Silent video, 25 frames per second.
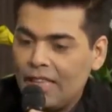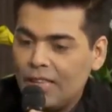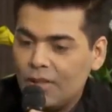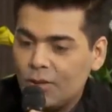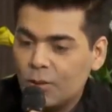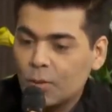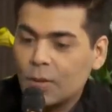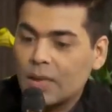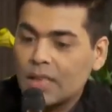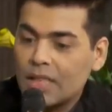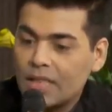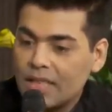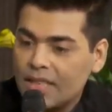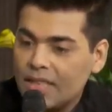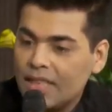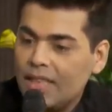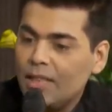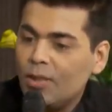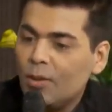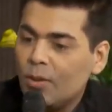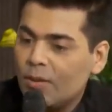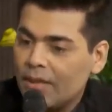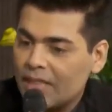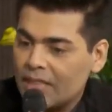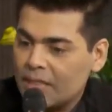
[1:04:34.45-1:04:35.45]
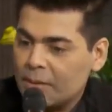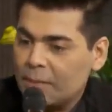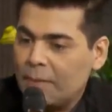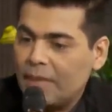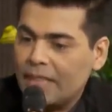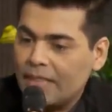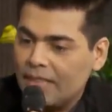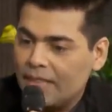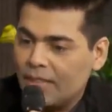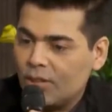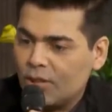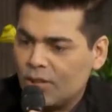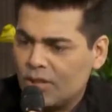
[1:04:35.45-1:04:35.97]
to curtail your
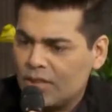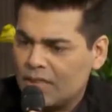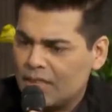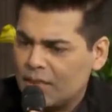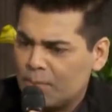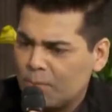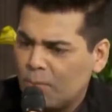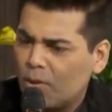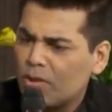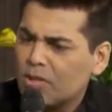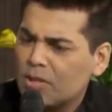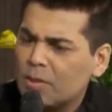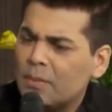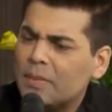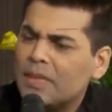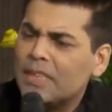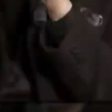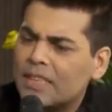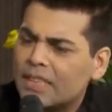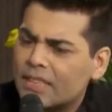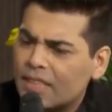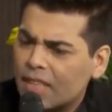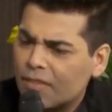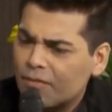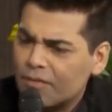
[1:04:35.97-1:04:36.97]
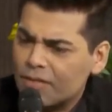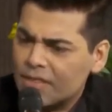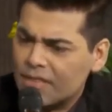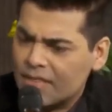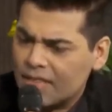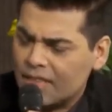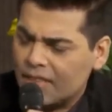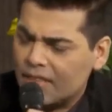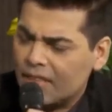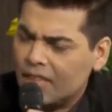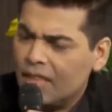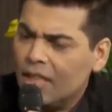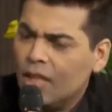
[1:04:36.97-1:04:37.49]
expectation is possibly the toughest
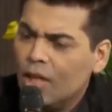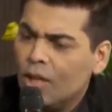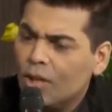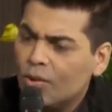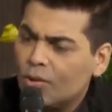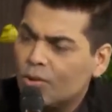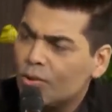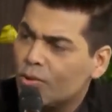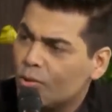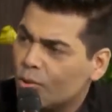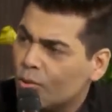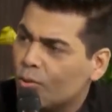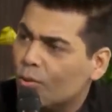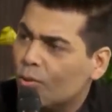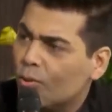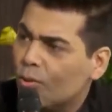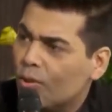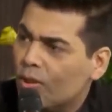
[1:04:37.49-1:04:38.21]
thing to do